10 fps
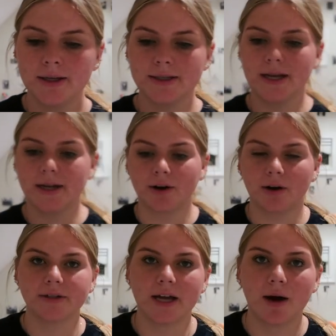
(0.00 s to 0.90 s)
standing
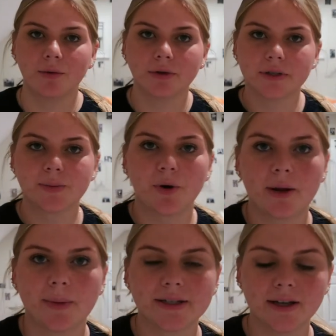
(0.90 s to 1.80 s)
on a towel and
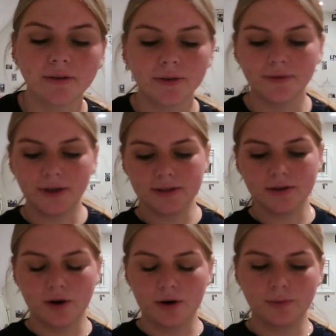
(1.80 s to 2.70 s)
spraying myself and if it gets
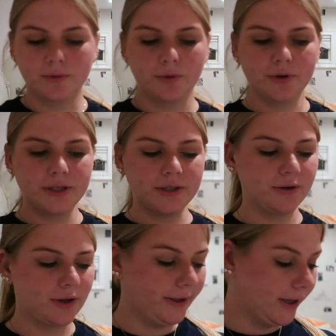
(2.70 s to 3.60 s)
on the hardwood floor it's
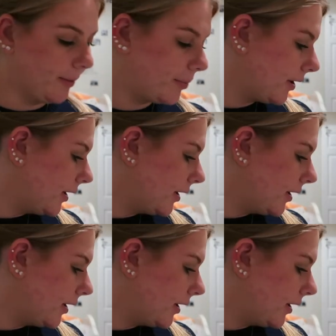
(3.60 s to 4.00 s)
easier to clean up.